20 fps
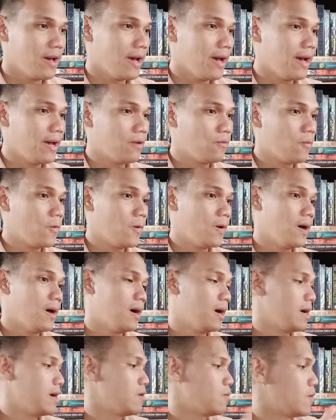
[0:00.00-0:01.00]
and
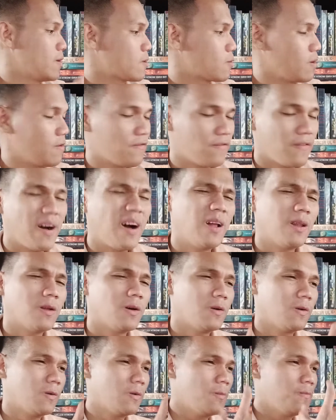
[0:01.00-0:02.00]
uh, in which we
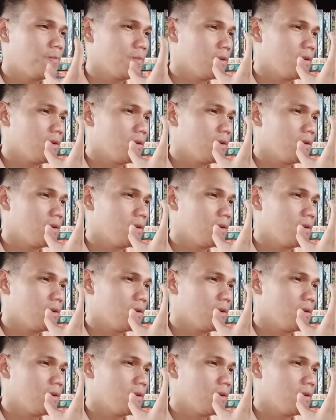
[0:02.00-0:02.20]
follow.